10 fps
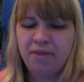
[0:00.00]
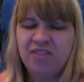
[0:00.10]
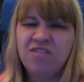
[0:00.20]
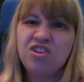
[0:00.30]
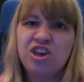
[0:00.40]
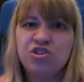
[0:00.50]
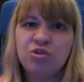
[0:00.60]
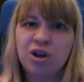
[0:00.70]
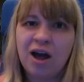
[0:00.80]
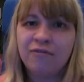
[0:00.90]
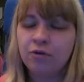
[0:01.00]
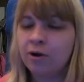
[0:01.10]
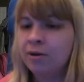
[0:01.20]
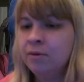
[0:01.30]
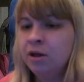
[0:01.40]
probably the t-shirt
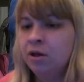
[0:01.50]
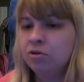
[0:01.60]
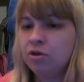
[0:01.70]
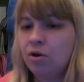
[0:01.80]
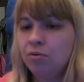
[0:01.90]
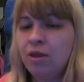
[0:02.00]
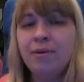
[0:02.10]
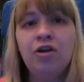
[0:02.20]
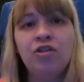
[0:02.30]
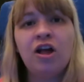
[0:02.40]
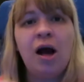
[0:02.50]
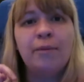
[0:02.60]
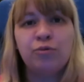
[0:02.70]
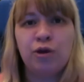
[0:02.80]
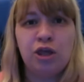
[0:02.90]
after it. So let me know in the
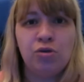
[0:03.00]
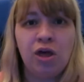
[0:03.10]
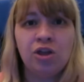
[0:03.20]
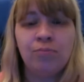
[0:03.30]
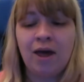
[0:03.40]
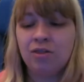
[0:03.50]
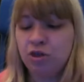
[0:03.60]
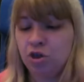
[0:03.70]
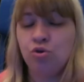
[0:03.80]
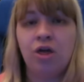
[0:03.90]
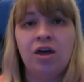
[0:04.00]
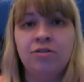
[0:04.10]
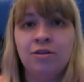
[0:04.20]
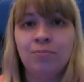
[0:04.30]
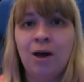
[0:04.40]
comments what you liked best. Did you
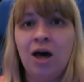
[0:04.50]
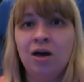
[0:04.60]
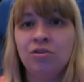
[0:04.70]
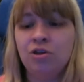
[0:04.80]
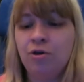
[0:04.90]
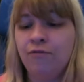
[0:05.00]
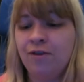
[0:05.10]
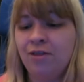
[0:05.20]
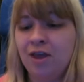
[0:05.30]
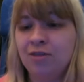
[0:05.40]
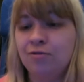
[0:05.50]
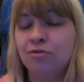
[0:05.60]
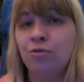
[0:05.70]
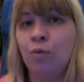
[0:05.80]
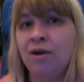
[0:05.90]
like this box? Do you feel like
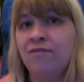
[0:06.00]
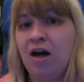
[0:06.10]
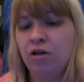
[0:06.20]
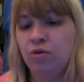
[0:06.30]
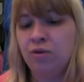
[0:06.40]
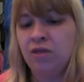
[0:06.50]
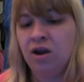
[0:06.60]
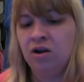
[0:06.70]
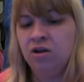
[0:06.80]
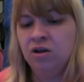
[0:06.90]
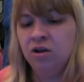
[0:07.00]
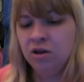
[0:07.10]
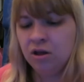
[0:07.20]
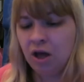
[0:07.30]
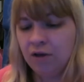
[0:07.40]
there's the right value in there?
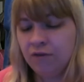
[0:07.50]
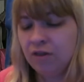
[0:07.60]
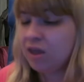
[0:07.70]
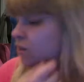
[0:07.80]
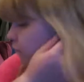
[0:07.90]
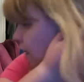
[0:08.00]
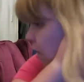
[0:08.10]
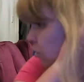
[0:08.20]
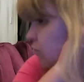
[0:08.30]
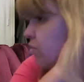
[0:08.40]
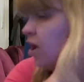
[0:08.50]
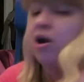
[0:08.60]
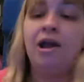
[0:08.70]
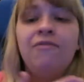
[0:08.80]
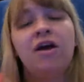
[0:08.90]
I feel like the value's
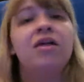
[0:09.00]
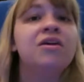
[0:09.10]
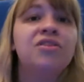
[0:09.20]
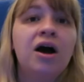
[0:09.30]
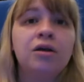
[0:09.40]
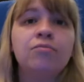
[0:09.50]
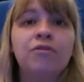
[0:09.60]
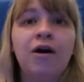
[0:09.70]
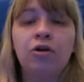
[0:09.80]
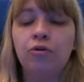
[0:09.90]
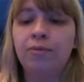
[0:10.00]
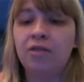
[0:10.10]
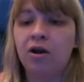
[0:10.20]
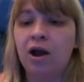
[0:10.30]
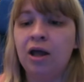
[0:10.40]
there. If I like the items, the value
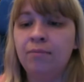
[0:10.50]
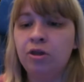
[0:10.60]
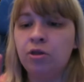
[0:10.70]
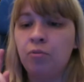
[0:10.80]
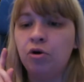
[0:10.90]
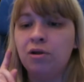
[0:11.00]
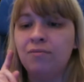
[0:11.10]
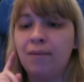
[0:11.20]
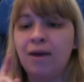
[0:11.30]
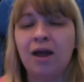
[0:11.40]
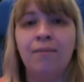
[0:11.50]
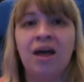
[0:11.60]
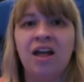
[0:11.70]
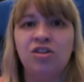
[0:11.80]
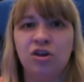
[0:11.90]
would be there. I am disappointed my
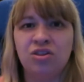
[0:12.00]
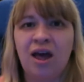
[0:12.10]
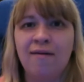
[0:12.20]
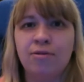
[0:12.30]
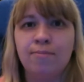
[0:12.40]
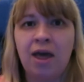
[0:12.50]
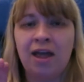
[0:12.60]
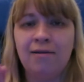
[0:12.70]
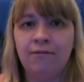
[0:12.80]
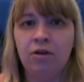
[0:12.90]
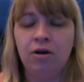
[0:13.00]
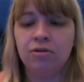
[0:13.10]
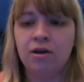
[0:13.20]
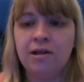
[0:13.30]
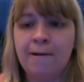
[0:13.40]
Mega Man does have some paint
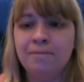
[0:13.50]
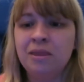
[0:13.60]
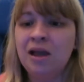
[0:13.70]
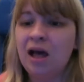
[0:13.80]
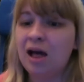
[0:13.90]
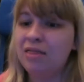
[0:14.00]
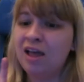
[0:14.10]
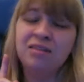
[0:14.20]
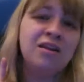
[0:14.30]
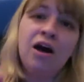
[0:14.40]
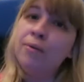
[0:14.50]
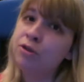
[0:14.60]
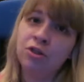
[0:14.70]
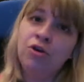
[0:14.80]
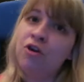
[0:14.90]
flaws on it. And that's
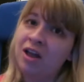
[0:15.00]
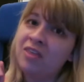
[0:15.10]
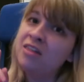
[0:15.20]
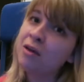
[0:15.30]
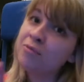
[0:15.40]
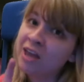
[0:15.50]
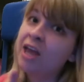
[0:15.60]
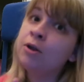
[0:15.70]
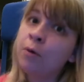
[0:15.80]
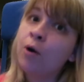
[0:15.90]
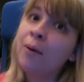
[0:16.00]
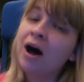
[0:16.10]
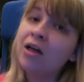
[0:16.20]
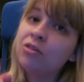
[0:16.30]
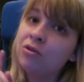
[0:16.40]
not up to Loot Crate. That's up to Kid
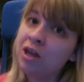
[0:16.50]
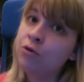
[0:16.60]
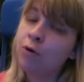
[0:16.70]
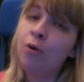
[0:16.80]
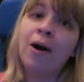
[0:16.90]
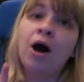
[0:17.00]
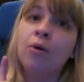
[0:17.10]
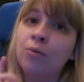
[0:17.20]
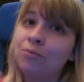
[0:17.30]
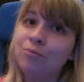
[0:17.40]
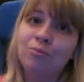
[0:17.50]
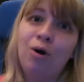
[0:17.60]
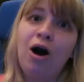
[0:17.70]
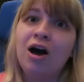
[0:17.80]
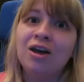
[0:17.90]
Robot. So Kid Robot,
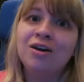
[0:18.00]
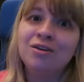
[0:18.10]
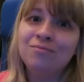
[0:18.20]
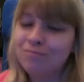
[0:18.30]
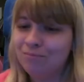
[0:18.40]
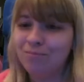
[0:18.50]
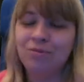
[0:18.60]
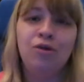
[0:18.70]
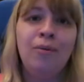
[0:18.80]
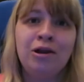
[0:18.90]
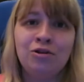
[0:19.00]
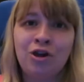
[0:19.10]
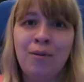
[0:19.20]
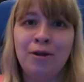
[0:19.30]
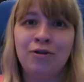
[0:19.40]
why? Do a
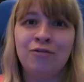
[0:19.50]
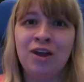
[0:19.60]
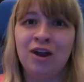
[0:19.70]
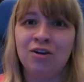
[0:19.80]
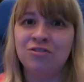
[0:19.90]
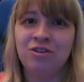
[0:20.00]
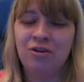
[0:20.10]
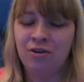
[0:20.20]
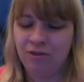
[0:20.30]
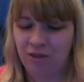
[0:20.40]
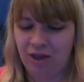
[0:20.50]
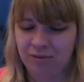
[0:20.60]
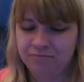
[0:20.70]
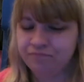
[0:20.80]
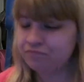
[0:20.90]
better job on your figure.
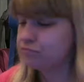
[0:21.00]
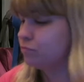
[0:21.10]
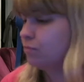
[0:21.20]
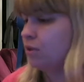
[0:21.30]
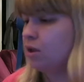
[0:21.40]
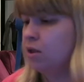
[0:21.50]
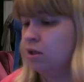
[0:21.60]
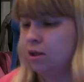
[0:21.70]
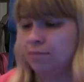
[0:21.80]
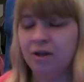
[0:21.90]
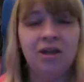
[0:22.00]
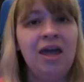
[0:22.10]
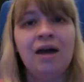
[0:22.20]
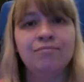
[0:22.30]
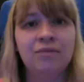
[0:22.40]
Seriously.
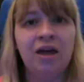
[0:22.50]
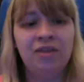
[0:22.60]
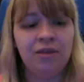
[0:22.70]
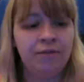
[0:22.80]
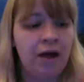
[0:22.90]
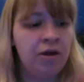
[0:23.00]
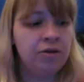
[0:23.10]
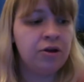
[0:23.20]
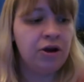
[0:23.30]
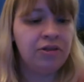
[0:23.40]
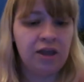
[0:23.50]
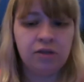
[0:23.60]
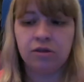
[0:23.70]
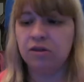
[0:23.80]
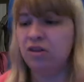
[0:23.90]
But yeah, I think the value's there. I
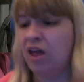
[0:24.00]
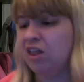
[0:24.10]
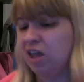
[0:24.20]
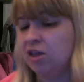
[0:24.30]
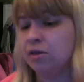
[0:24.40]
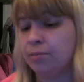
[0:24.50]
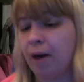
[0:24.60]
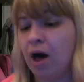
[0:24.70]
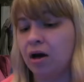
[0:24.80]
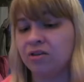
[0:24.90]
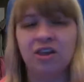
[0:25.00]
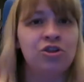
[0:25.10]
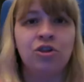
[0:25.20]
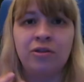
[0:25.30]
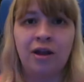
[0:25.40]
think it's a decent
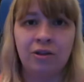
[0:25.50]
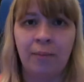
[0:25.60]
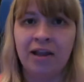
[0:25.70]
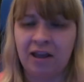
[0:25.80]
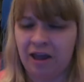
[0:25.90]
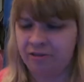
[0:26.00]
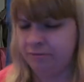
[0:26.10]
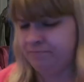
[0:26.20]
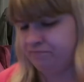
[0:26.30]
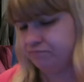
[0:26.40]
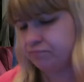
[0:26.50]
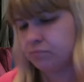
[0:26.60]
box. It's just not to my taste.